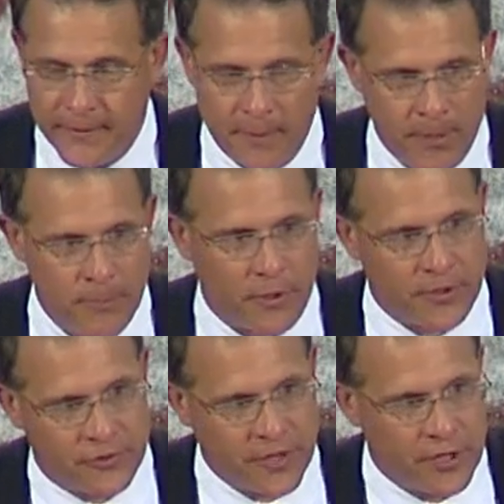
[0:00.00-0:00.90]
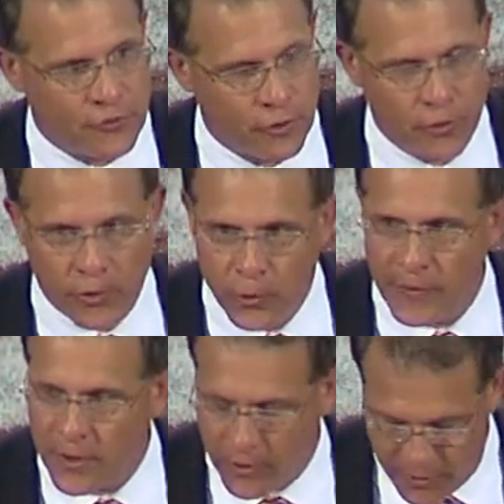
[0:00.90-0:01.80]
that people can stay true to who
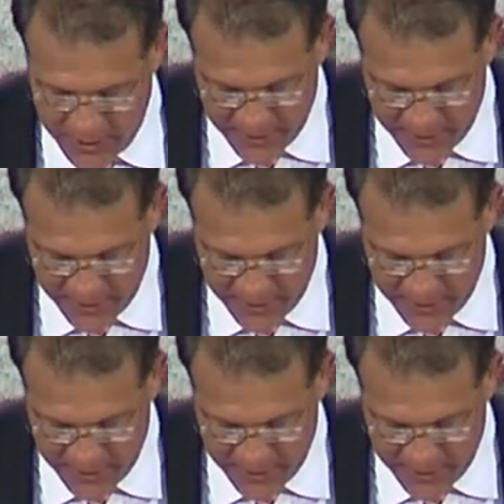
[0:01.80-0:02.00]
they are, and